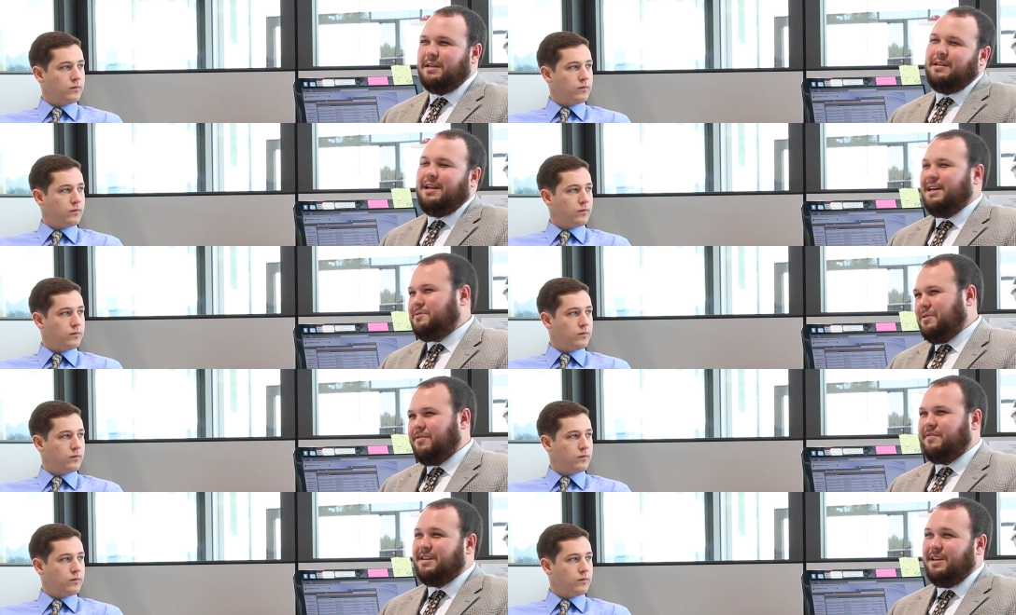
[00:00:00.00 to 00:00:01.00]
Speaker 1: get the last
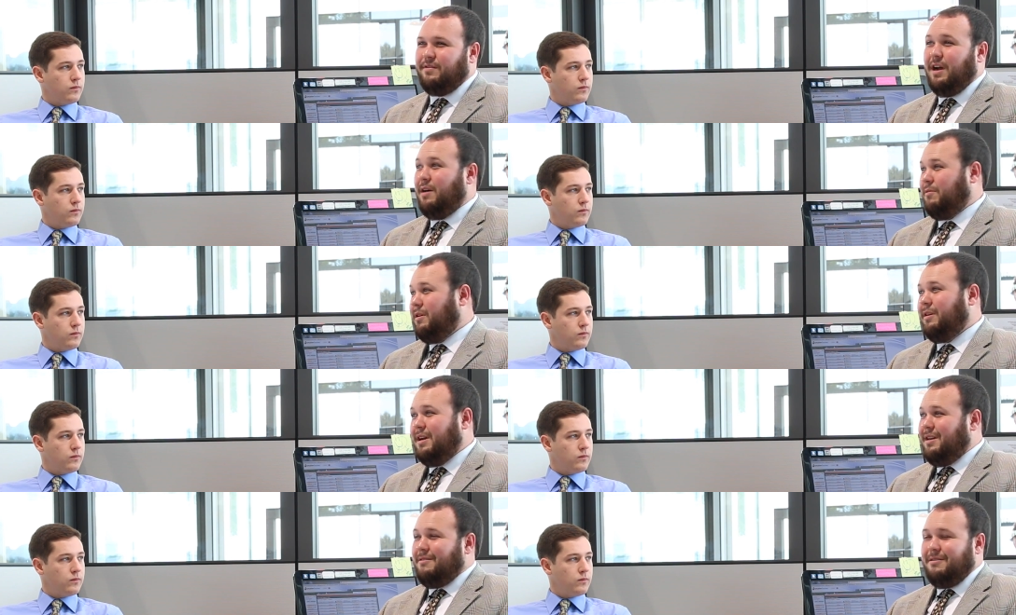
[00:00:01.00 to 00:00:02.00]
2015 they've got. Well,
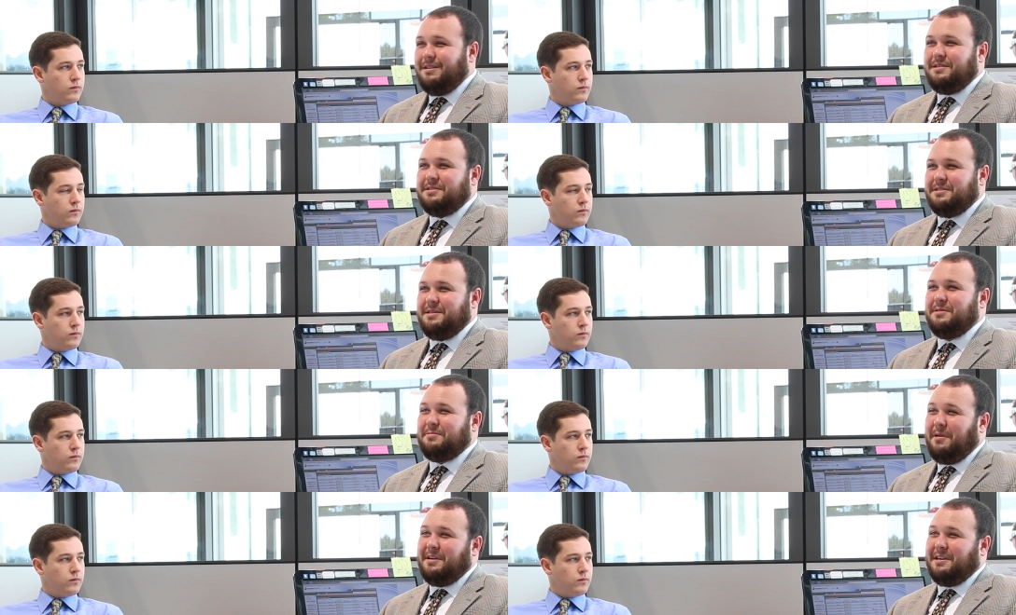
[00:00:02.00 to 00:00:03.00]
realistically, somebody's
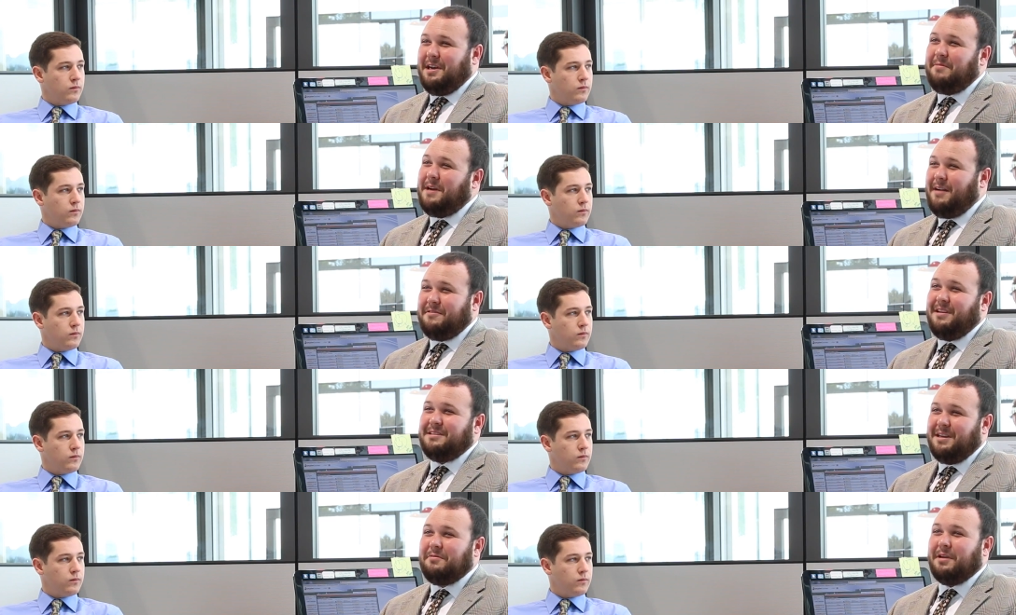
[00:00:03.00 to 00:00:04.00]
probably going to come in after
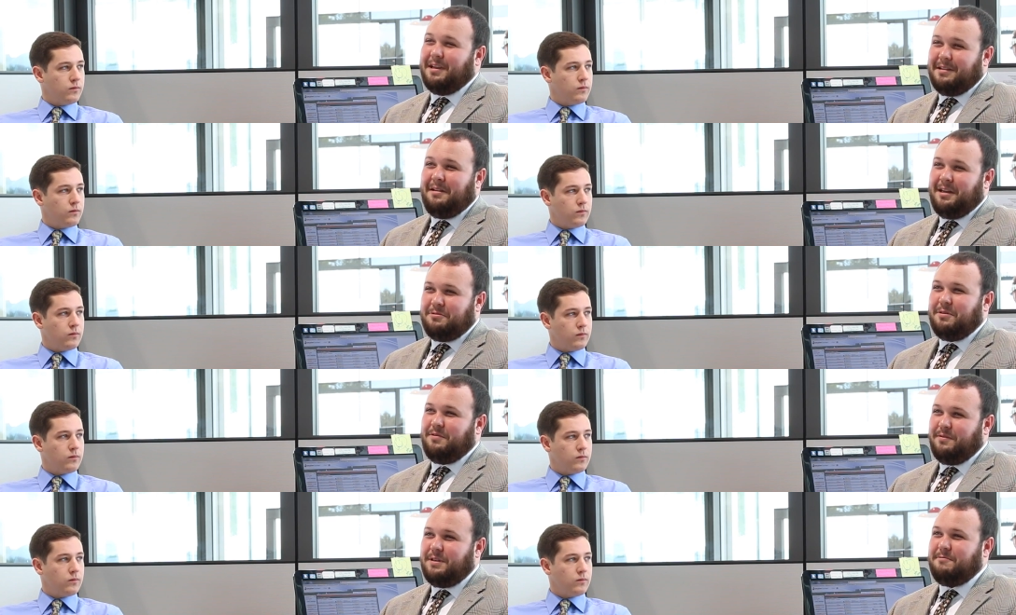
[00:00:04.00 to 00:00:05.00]
Thanksgiving and get the last
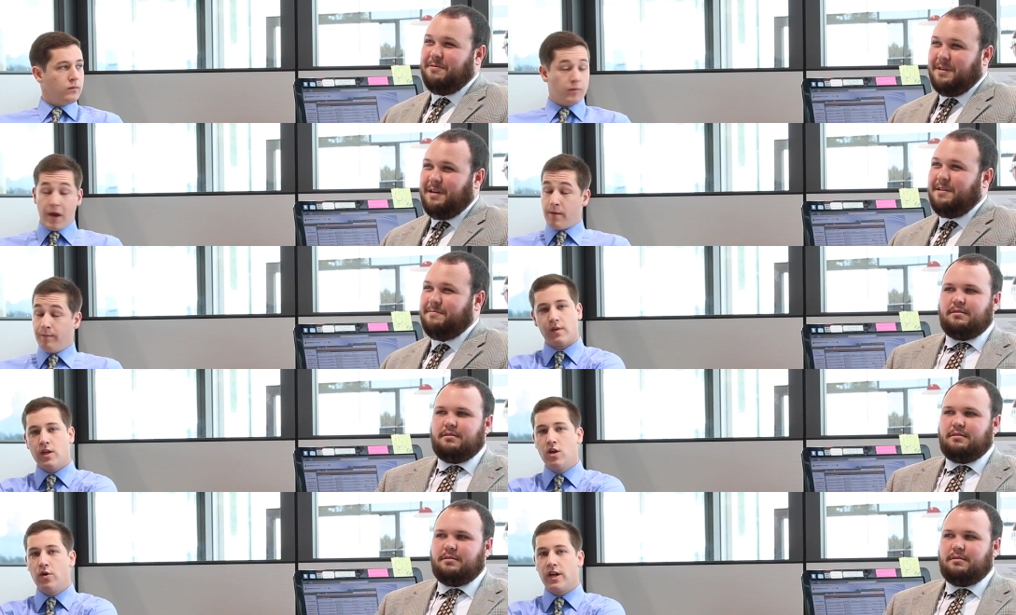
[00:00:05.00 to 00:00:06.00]
2015 we've
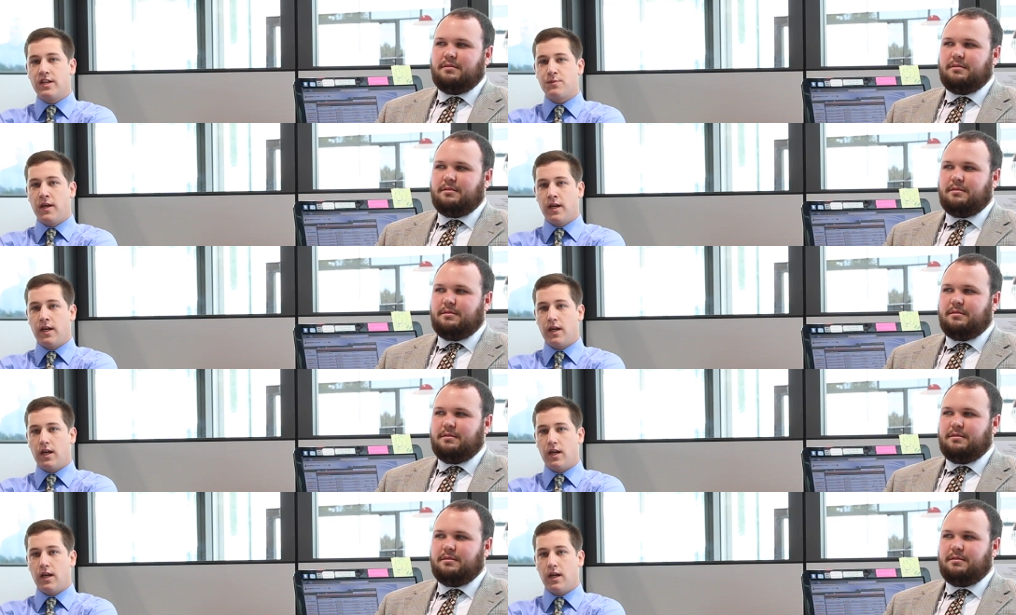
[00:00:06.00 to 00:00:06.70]
got.
Speaker 2: You know what it is, man?